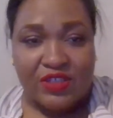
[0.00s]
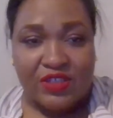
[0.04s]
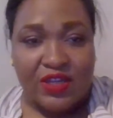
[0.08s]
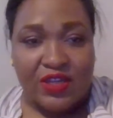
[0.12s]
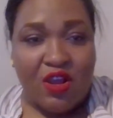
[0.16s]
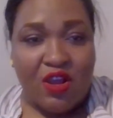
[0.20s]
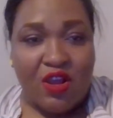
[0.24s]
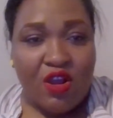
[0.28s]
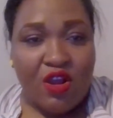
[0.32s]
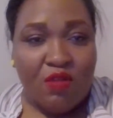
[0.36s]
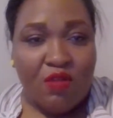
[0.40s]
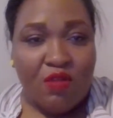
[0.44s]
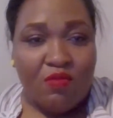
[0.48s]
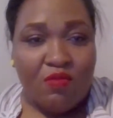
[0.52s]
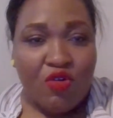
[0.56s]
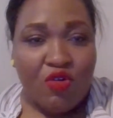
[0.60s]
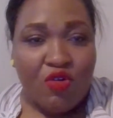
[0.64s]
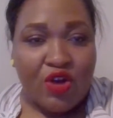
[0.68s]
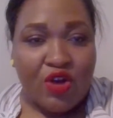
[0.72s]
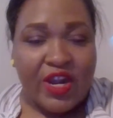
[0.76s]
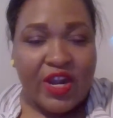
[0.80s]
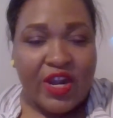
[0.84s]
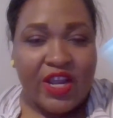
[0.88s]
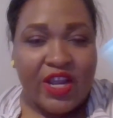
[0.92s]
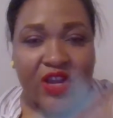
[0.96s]
morning
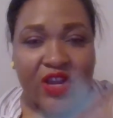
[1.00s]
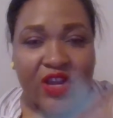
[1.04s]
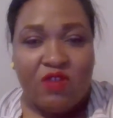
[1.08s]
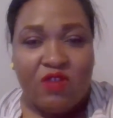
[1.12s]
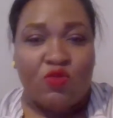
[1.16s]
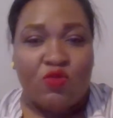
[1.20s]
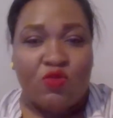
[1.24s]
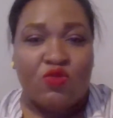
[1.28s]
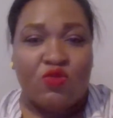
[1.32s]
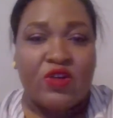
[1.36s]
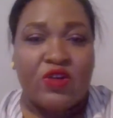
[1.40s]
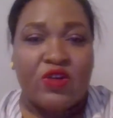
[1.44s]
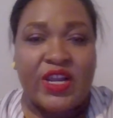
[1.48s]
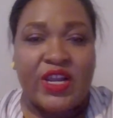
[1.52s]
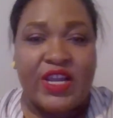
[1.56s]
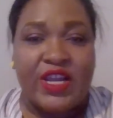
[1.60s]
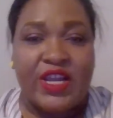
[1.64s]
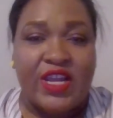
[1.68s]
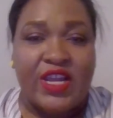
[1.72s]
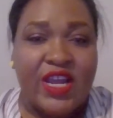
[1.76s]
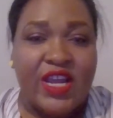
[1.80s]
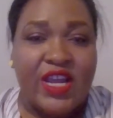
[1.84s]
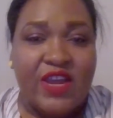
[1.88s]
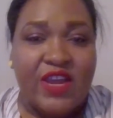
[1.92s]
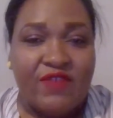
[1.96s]
or
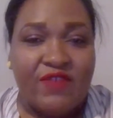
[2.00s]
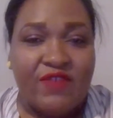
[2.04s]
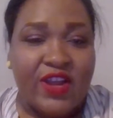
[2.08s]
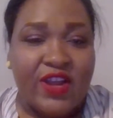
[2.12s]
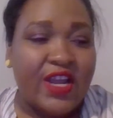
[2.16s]
evening.